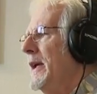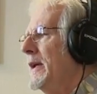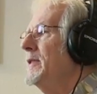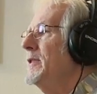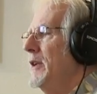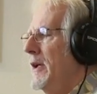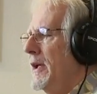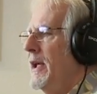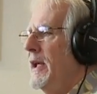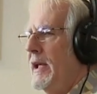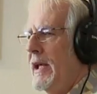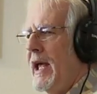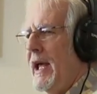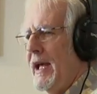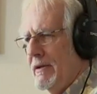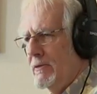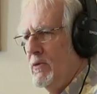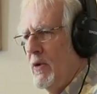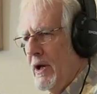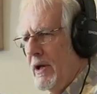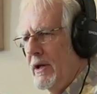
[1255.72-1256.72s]
he
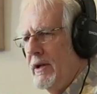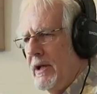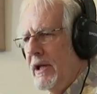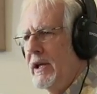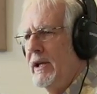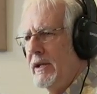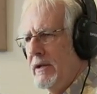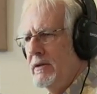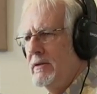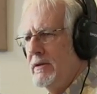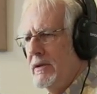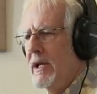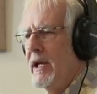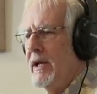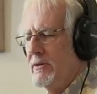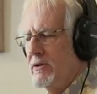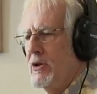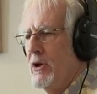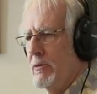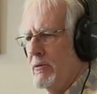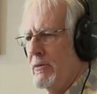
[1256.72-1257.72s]

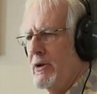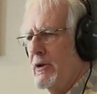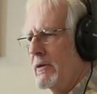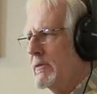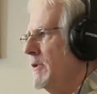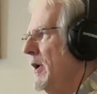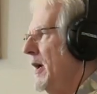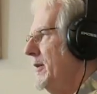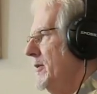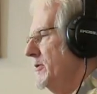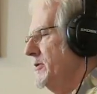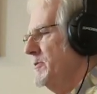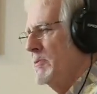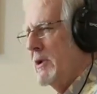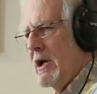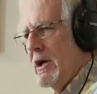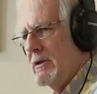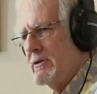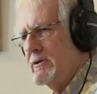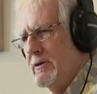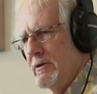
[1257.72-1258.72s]
had terminal writer's
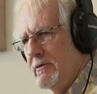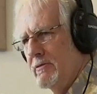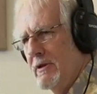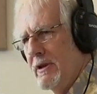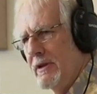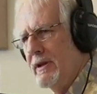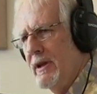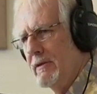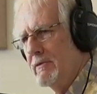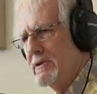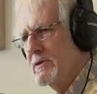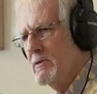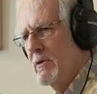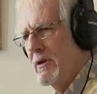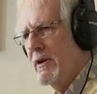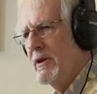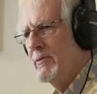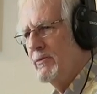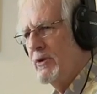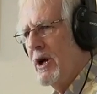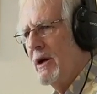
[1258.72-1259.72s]
block too. I think was
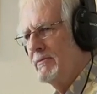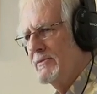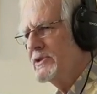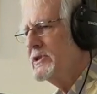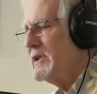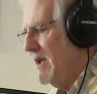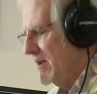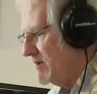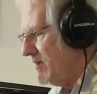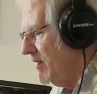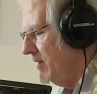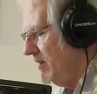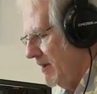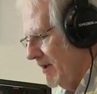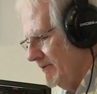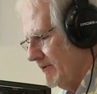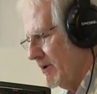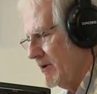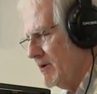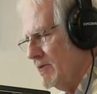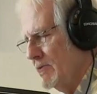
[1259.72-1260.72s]
one of the problems. Yes, he. I
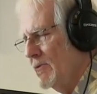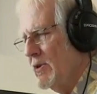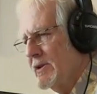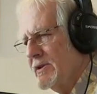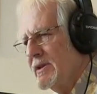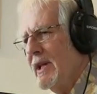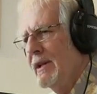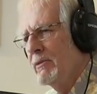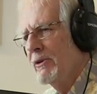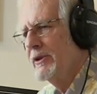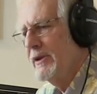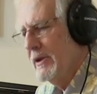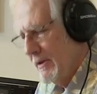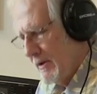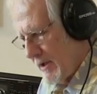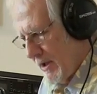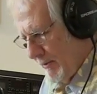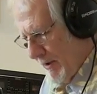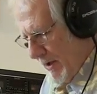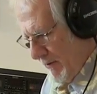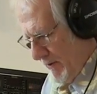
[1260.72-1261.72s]
don't know. I didn't know
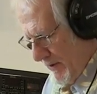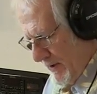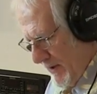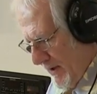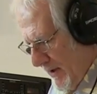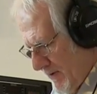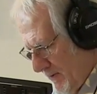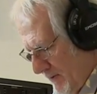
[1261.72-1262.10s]
that either.